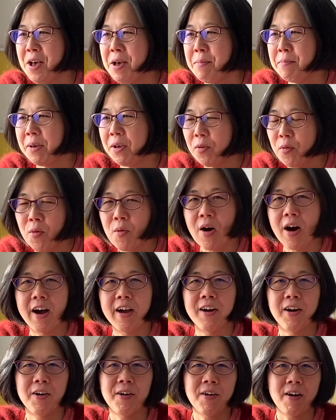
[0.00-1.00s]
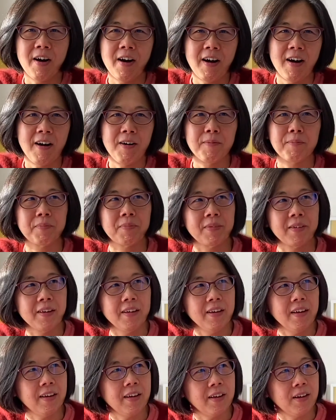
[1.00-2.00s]
Meanwhile,
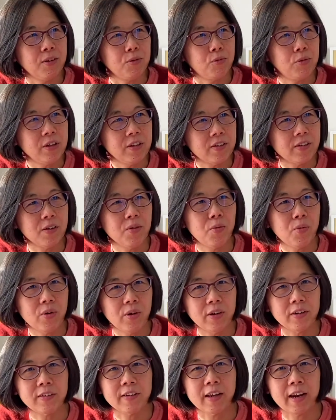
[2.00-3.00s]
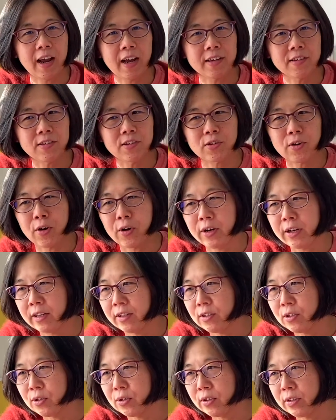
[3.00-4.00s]
recent works that I
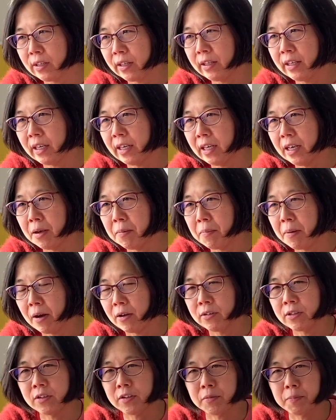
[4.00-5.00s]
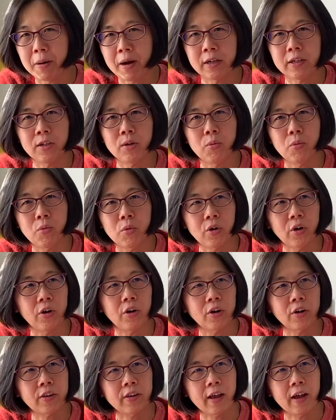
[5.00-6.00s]
starting to thinking about this body of
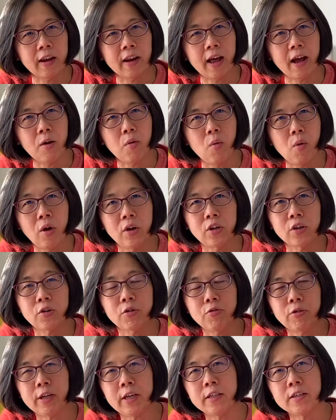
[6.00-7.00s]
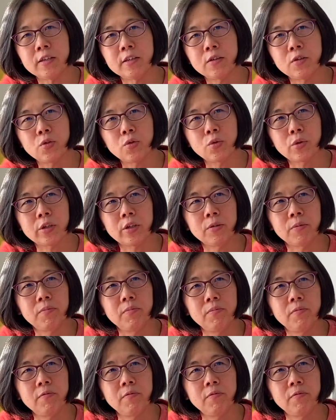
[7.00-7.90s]
work that I want to create this sort of